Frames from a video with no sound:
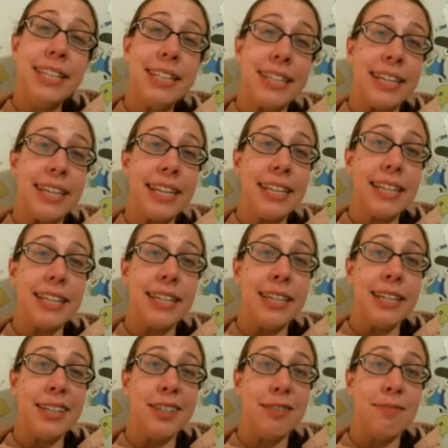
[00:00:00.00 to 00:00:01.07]
like
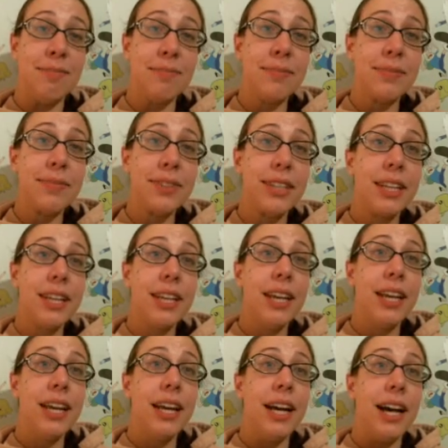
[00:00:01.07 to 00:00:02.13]

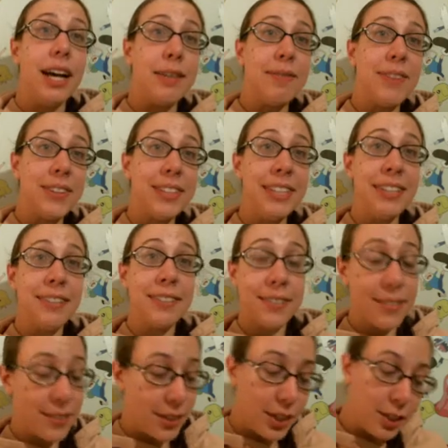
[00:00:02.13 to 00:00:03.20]
I believe
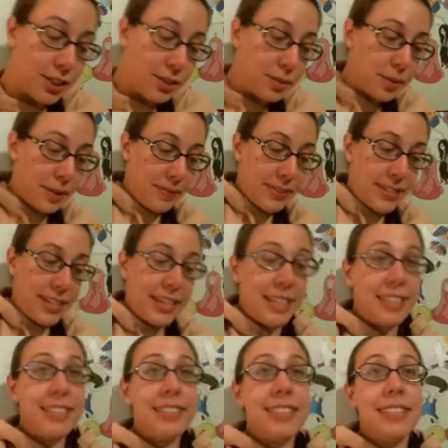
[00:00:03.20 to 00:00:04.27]
the
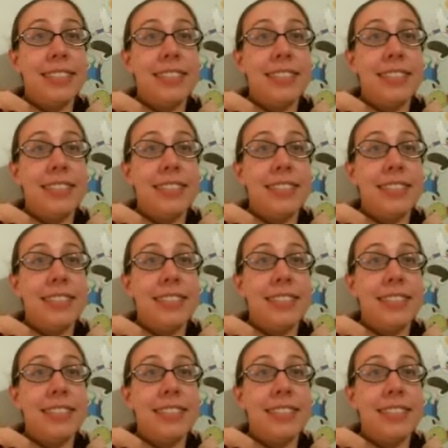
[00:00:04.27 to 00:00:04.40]
website